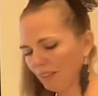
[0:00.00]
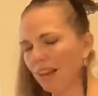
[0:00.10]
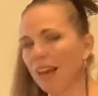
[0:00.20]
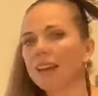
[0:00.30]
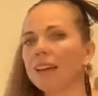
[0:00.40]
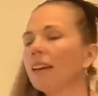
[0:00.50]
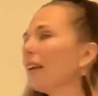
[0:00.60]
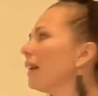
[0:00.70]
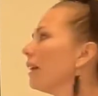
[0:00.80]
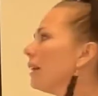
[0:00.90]
Okay,
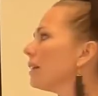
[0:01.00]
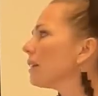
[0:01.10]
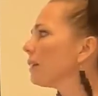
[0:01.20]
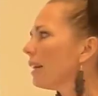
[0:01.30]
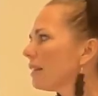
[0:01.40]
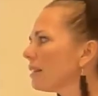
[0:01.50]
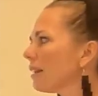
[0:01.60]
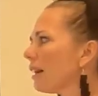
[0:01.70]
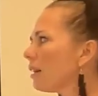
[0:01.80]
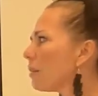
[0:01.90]
so let's
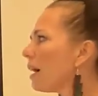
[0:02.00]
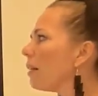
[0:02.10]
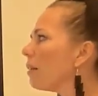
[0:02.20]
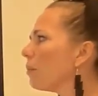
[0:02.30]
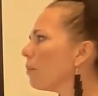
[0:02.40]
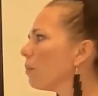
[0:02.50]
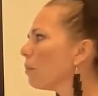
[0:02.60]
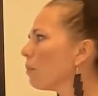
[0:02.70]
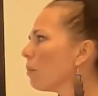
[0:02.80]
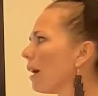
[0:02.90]
talk about
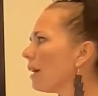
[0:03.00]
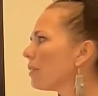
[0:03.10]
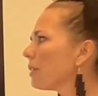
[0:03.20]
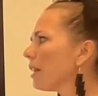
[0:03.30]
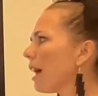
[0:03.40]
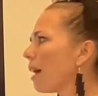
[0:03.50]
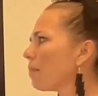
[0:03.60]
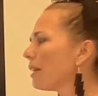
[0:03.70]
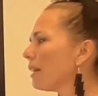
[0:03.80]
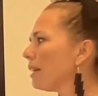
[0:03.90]
what should
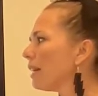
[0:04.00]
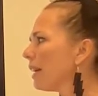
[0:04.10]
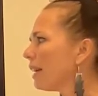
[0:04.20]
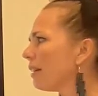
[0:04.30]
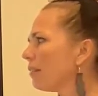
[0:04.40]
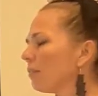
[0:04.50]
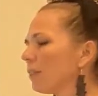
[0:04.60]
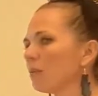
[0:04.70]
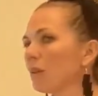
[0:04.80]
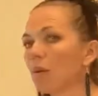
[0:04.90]
happen if
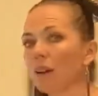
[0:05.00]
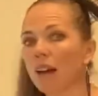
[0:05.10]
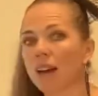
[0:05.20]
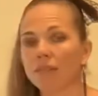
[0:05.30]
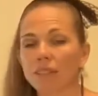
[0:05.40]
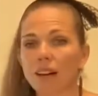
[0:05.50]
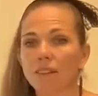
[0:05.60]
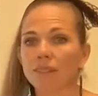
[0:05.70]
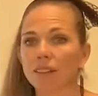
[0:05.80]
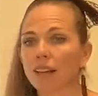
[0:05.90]
you don't have enough
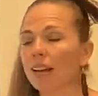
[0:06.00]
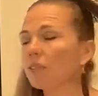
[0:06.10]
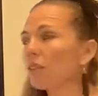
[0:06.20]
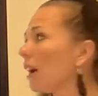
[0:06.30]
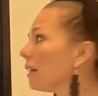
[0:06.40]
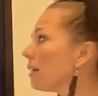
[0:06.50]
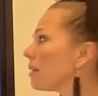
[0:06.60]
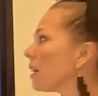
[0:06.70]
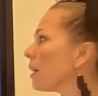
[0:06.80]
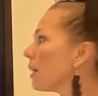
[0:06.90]

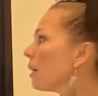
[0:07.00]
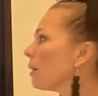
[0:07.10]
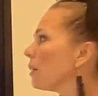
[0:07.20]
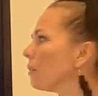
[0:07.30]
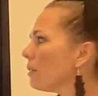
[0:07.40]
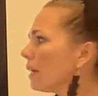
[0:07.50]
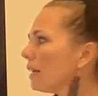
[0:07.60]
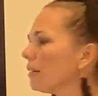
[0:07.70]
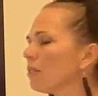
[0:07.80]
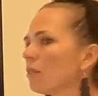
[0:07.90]
electrons. You
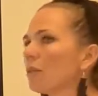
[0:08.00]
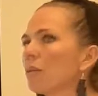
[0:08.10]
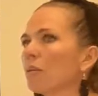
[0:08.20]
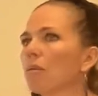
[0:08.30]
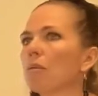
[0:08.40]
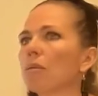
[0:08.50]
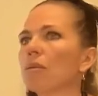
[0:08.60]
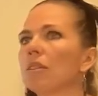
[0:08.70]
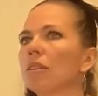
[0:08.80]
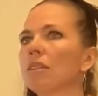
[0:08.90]
need to
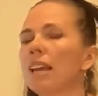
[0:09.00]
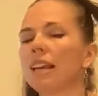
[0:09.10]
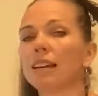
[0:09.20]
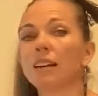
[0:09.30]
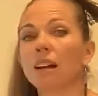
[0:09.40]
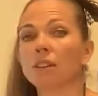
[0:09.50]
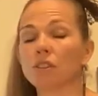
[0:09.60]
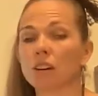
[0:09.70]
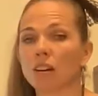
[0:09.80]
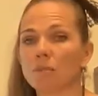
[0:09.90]
take an
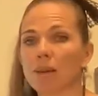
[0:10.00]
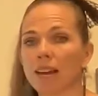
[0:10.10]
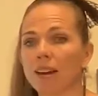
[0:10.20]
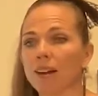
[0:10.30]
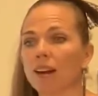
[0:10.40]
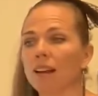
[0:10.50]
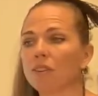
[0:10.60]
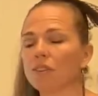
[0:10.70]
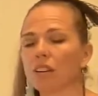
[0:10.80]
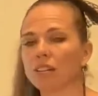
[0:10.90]
unshared pair
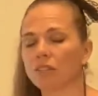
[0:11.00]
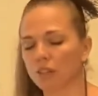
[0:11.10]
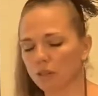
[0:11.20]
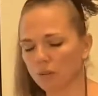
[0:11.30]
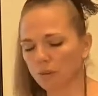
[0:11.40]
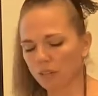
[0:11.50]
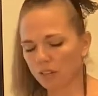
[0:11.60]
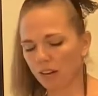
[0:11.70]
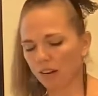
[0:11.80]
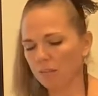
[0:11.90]
and change it to a
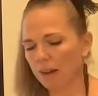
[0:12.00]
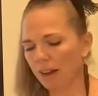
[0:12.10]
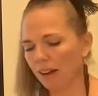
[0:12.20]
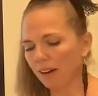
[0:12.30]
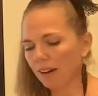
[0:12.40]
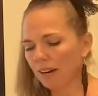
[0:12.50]
shared pair.